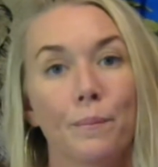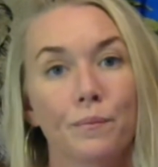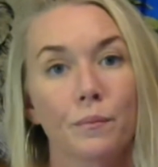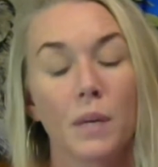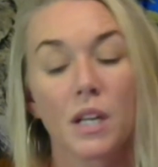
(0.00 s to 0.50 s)

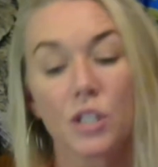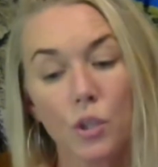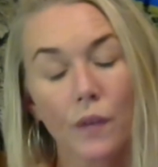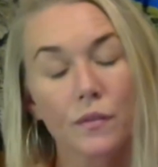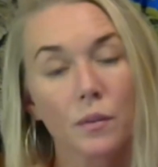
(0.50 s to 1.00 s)
Because
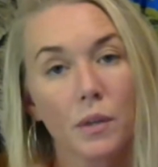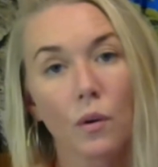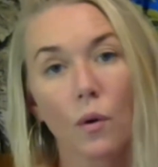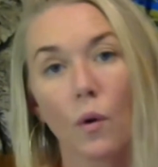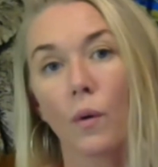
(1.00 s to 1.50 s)
you have to be
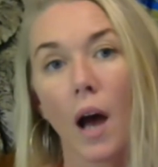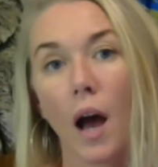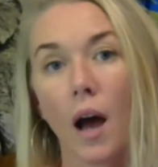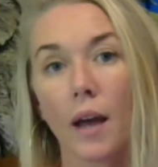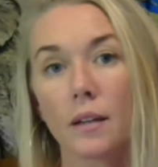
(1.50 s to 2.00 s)
your own
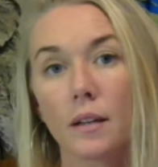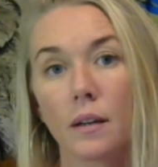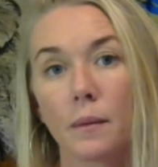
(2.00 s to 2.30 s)
guide,